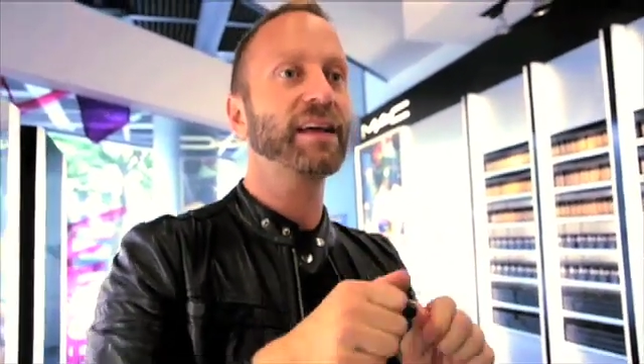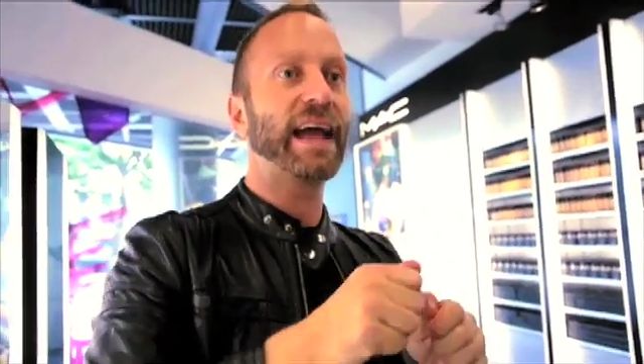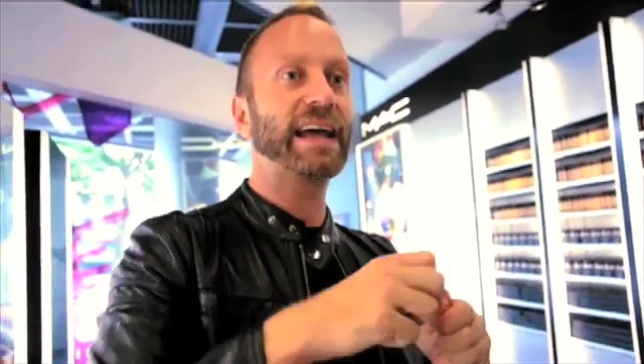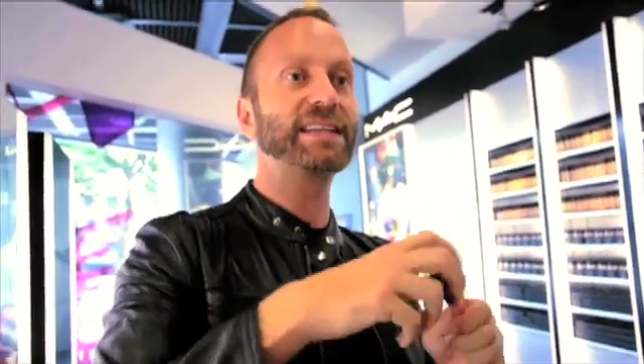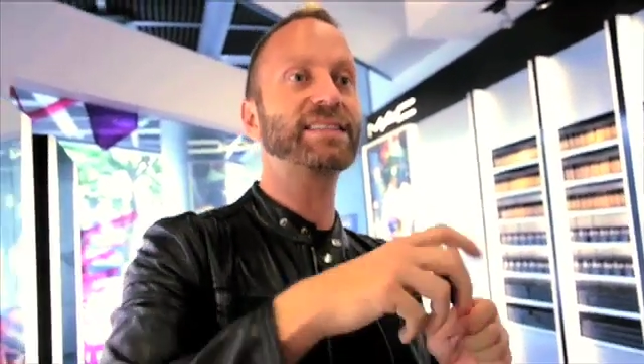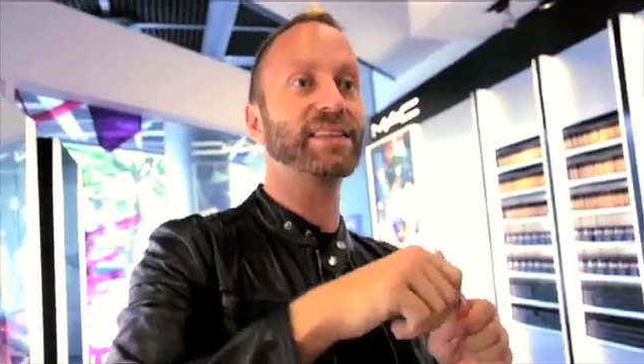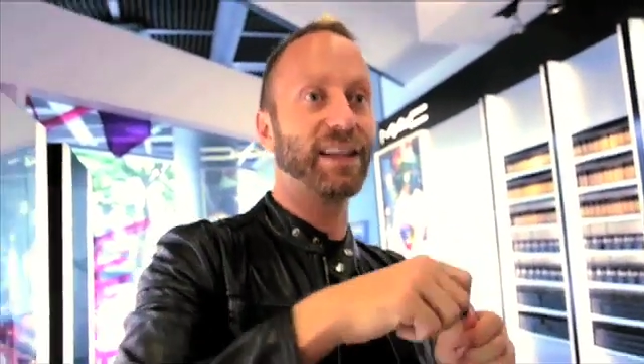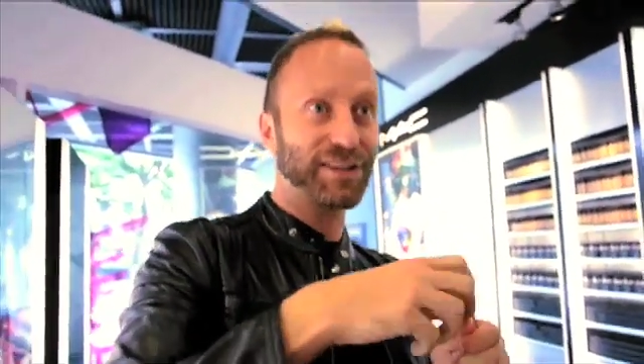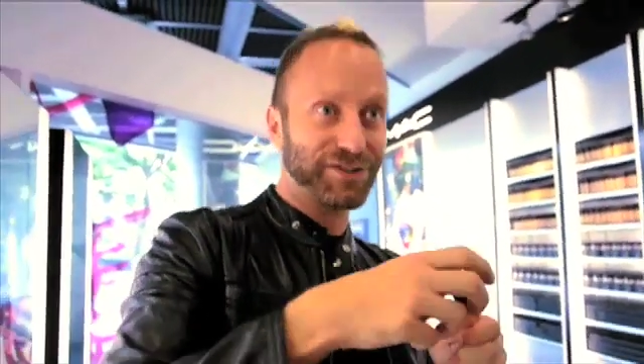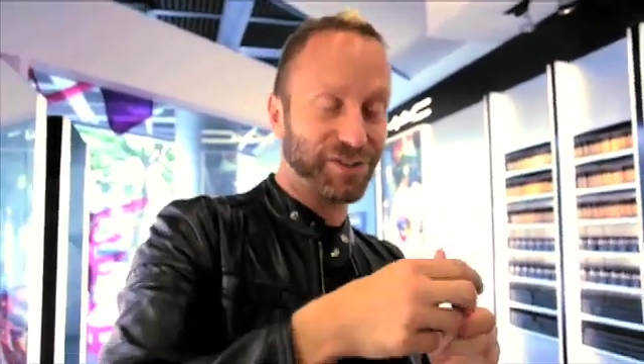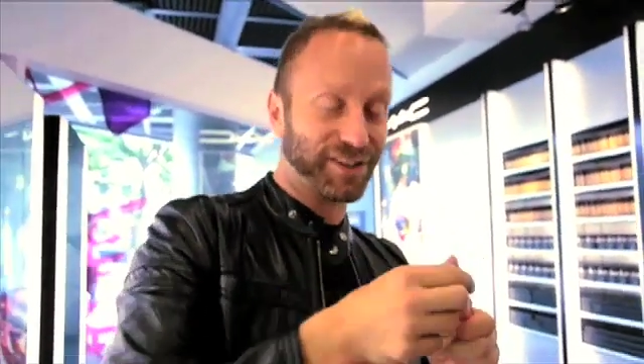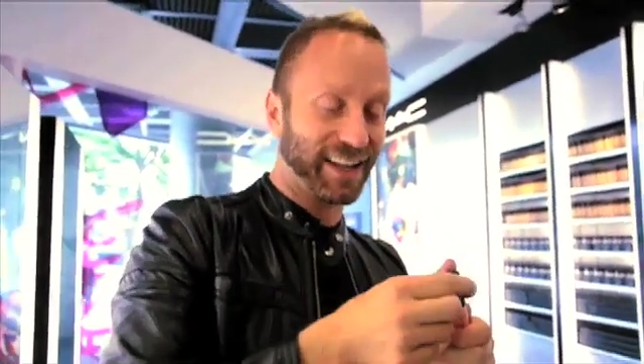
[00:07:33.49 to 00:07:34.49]
And it's a
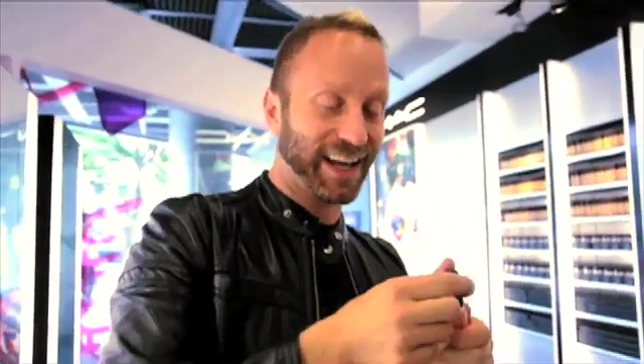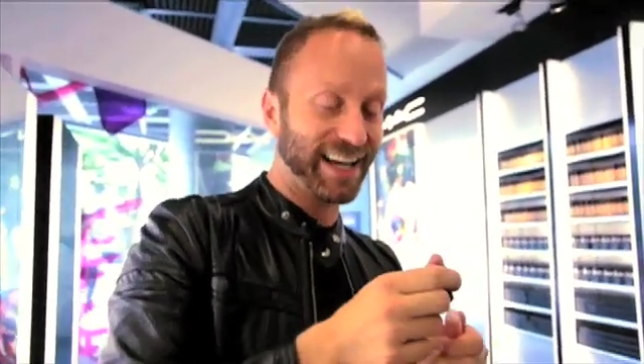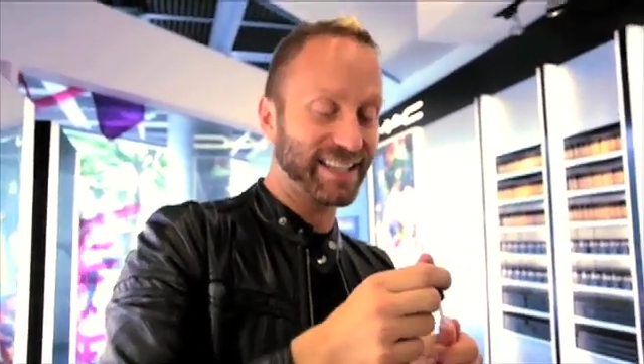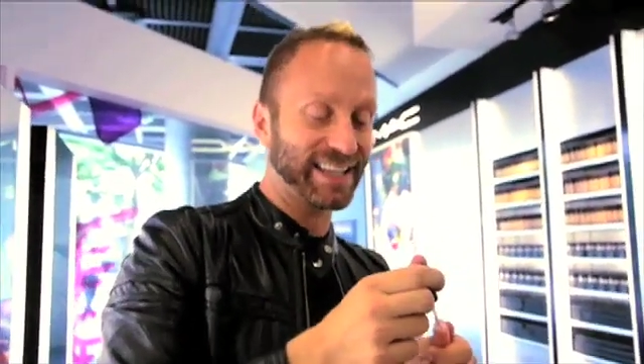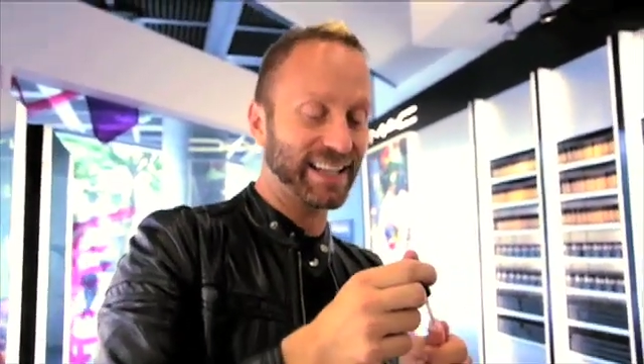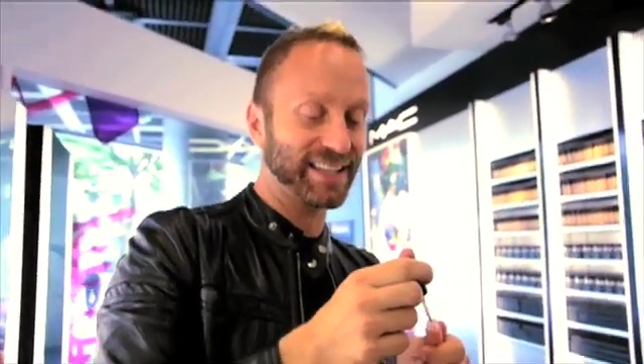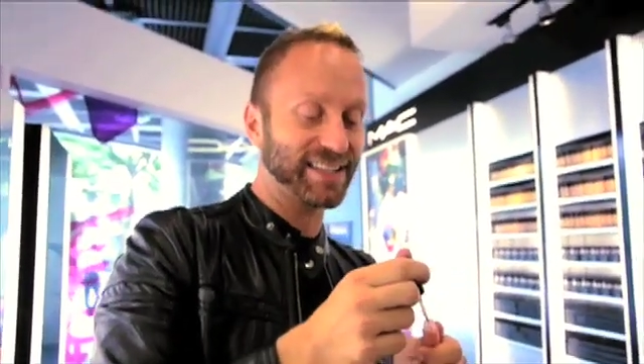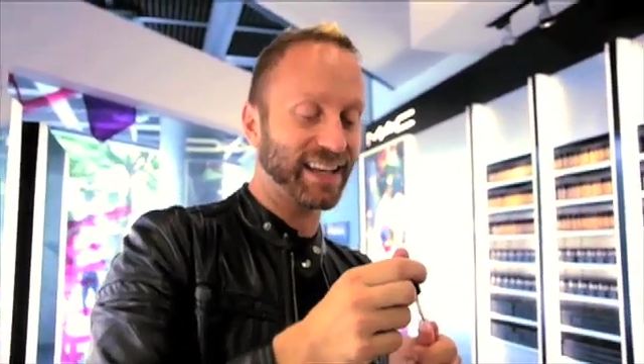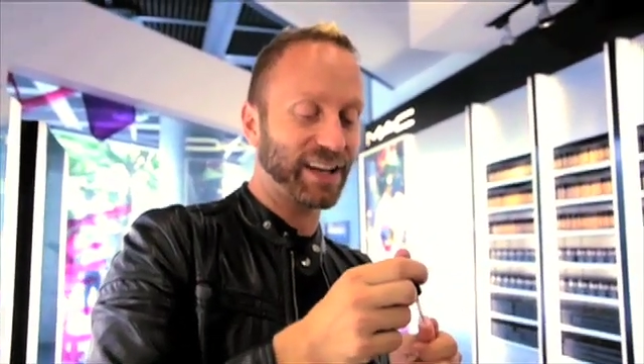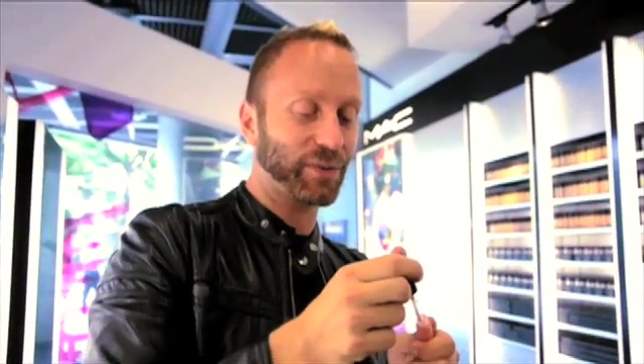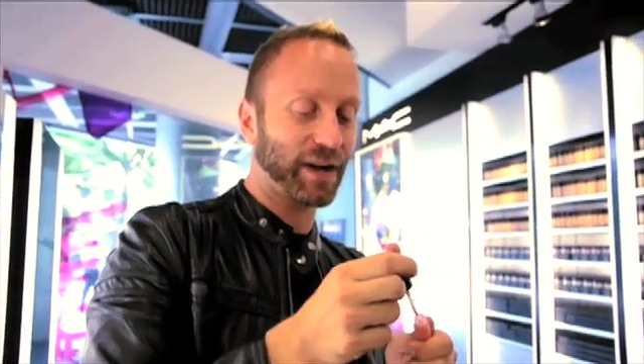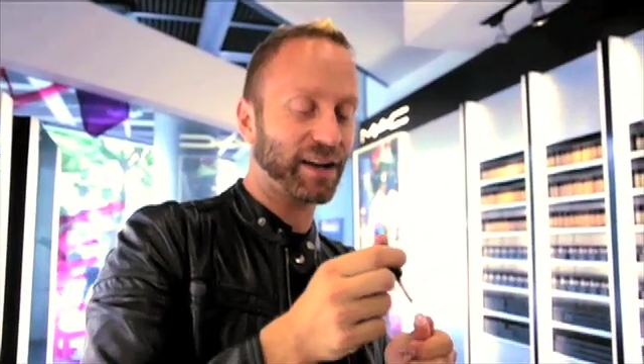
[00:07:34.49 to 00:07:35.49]
luster glass, and it's
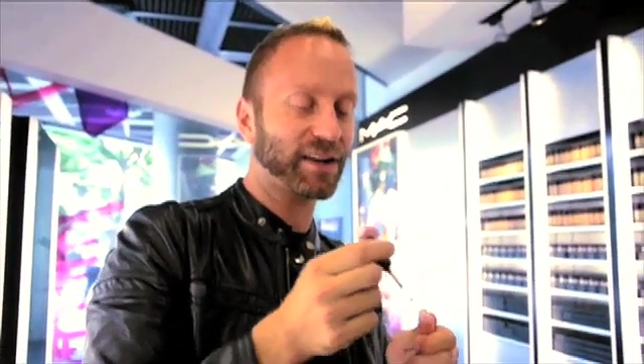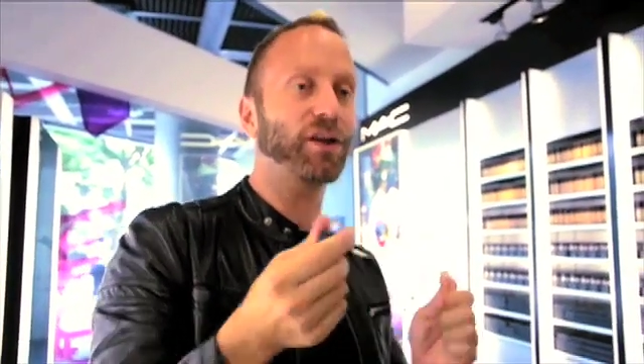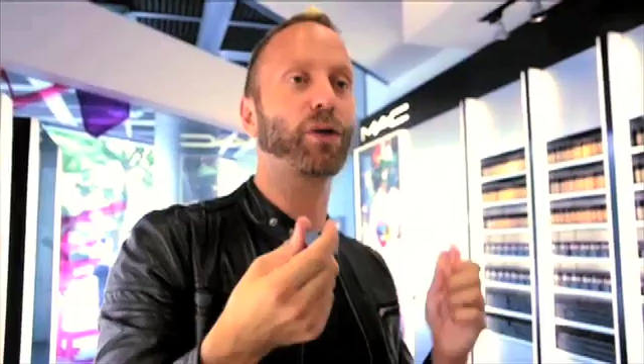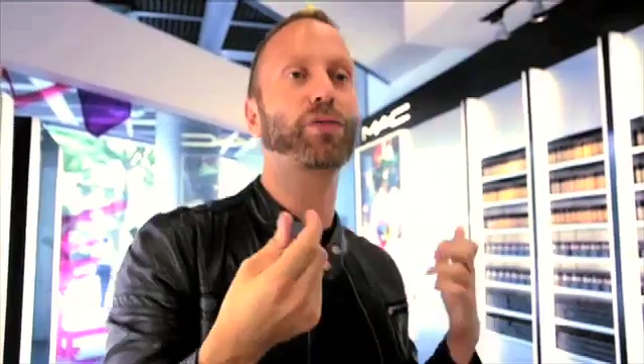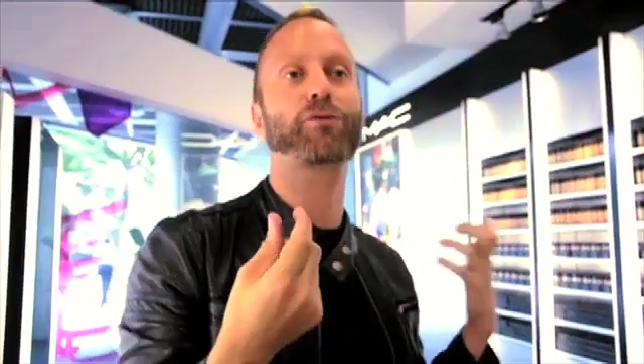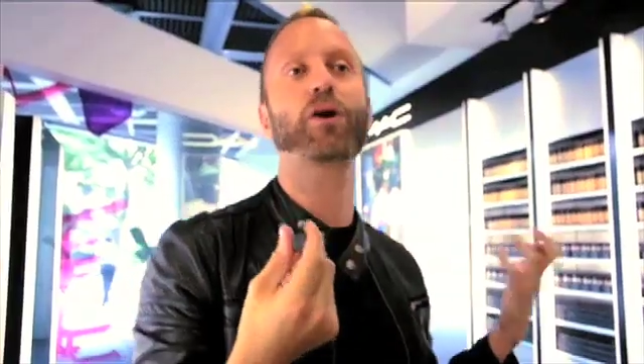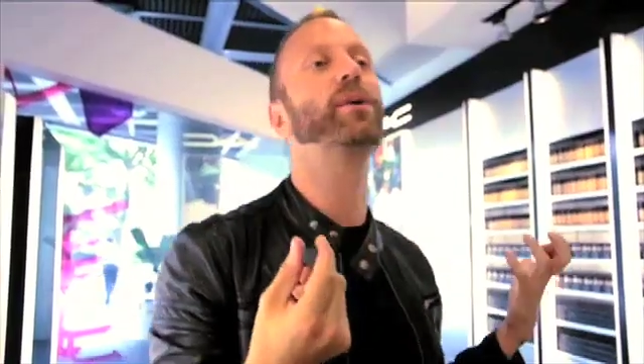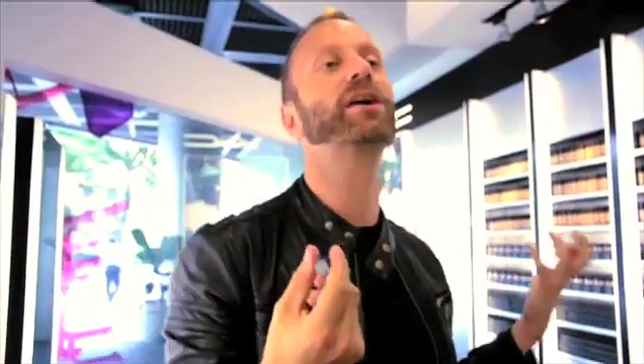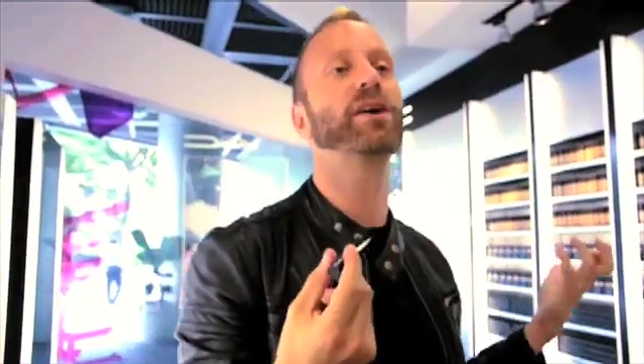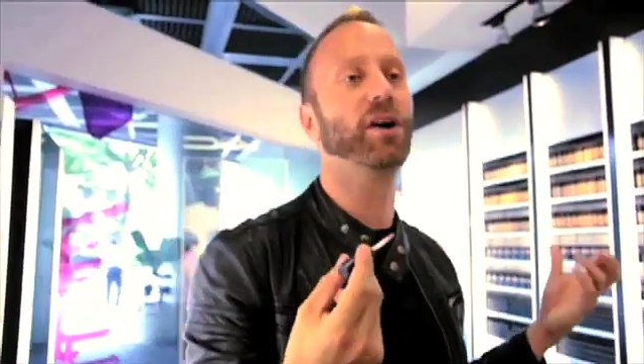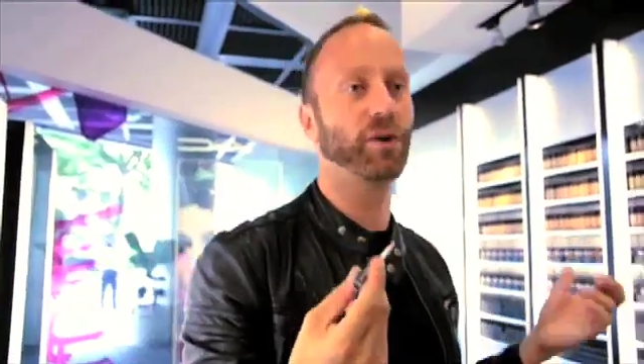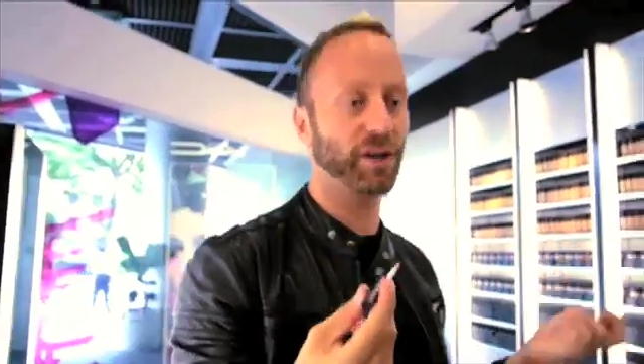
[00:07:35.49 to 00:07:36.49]
like what I call a throw and go.